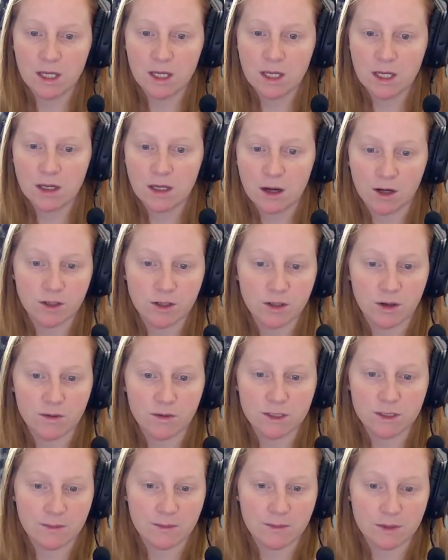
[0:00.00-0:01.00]
unknown
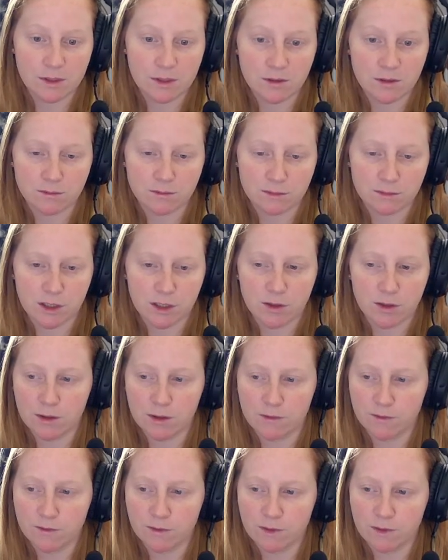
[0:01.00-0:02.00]
time zone, LOL,
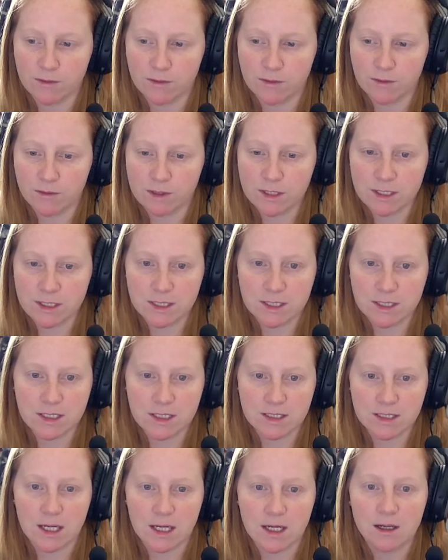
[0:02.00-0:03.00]
for whatever reason it says
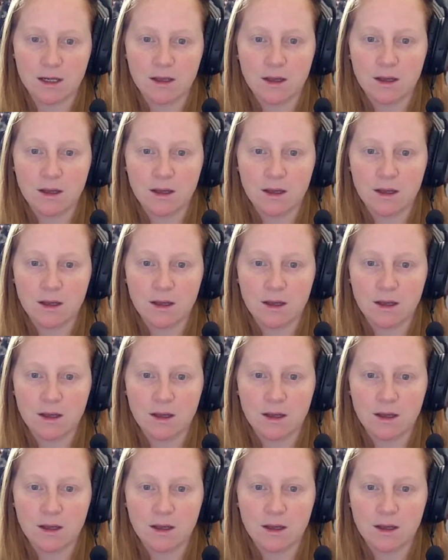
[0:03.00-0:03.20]
that.